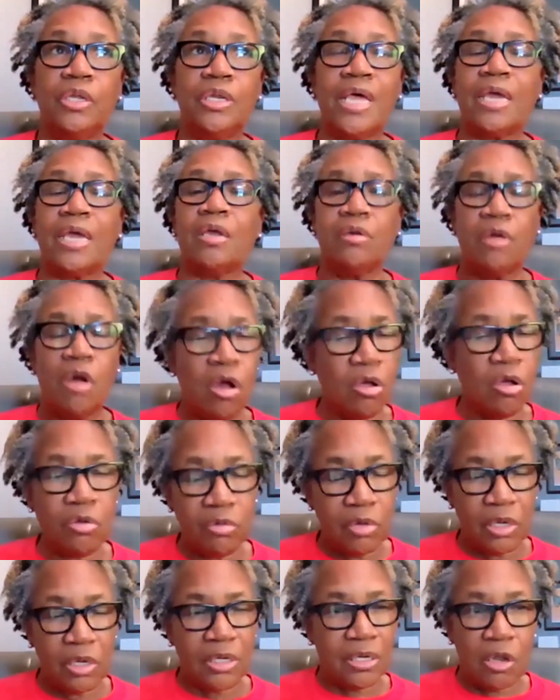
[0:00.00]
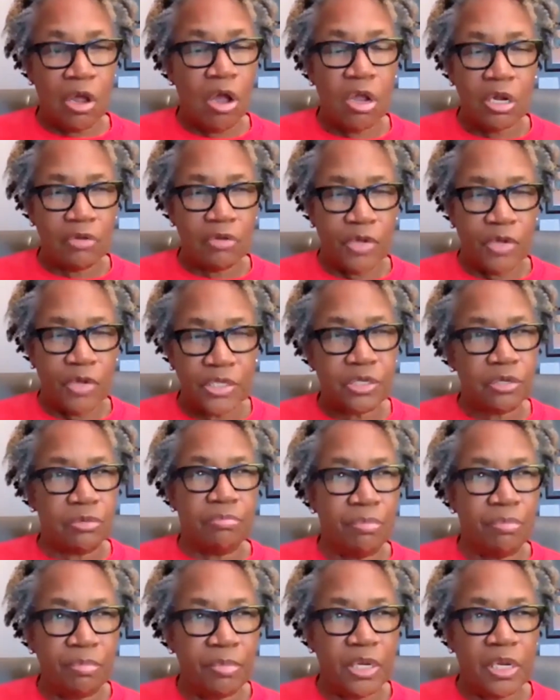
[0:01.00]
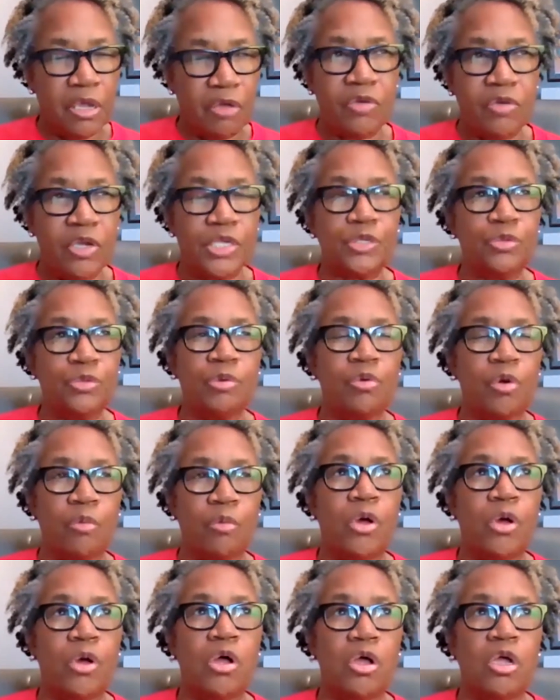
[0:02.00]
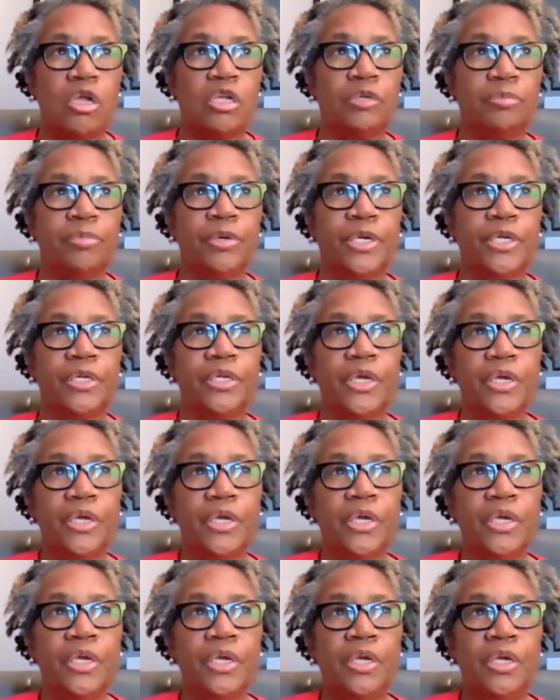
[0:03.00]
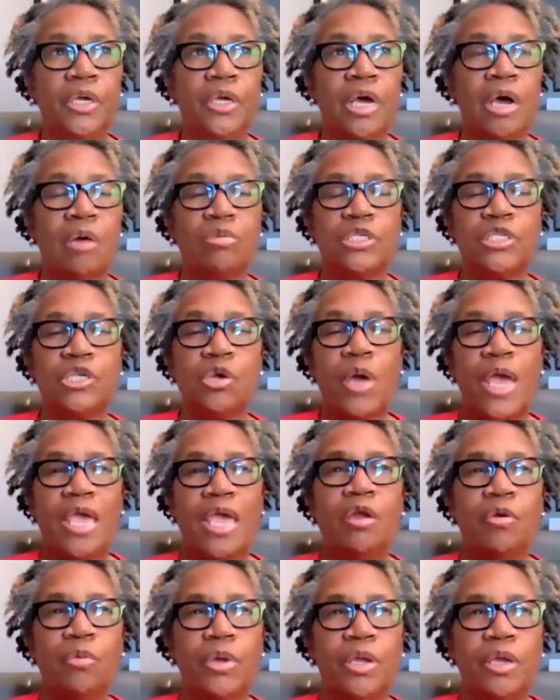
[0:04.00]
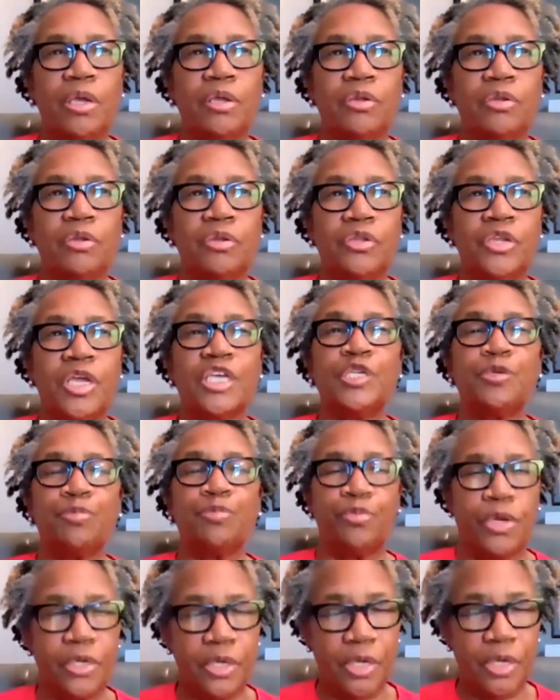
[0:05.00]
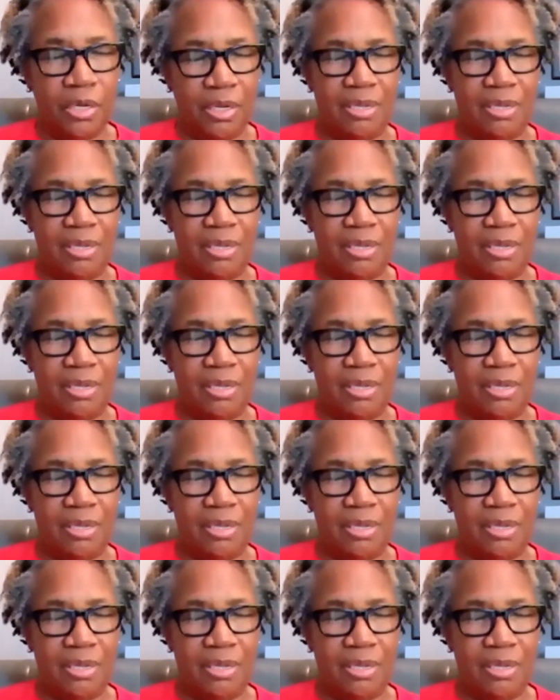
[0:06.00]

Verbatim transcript: like all, all, all of us, or uh, many of us, we were appalled, but I was so angry and desperate